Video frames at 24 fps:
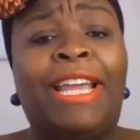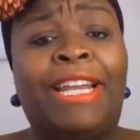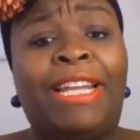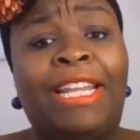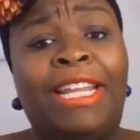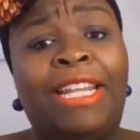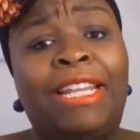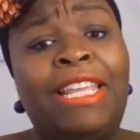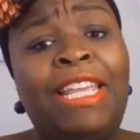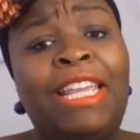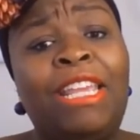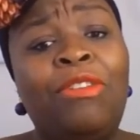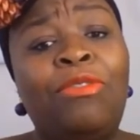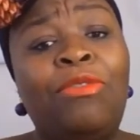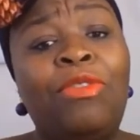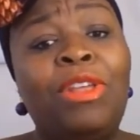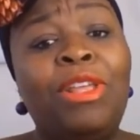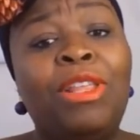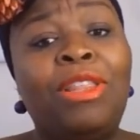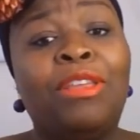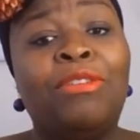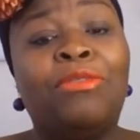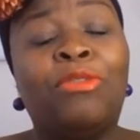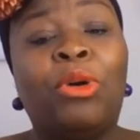in the
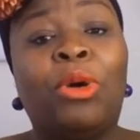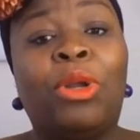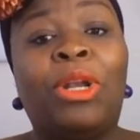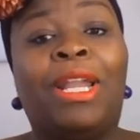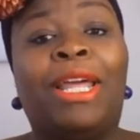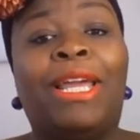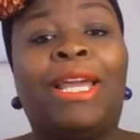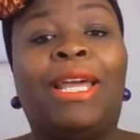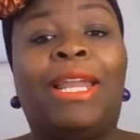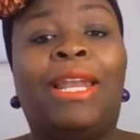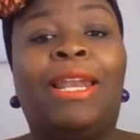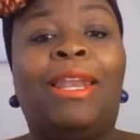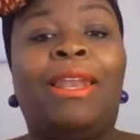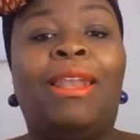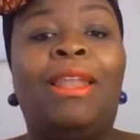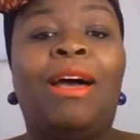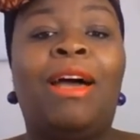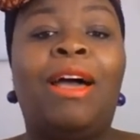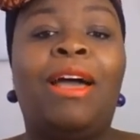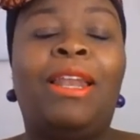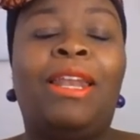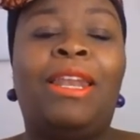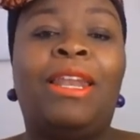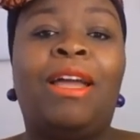evening, they've got like a
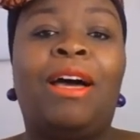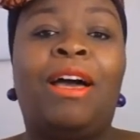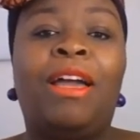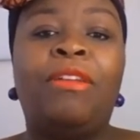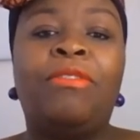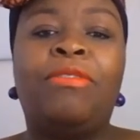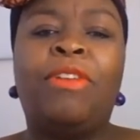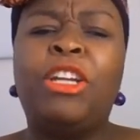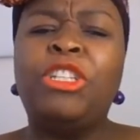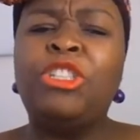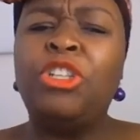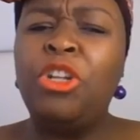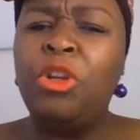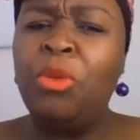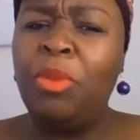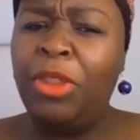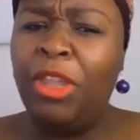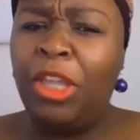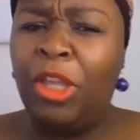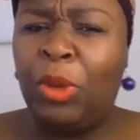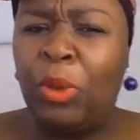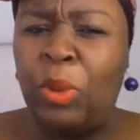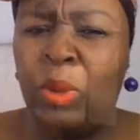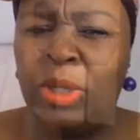live, I don't know whether
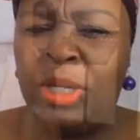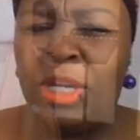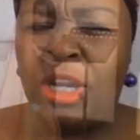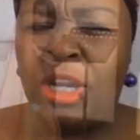you call it a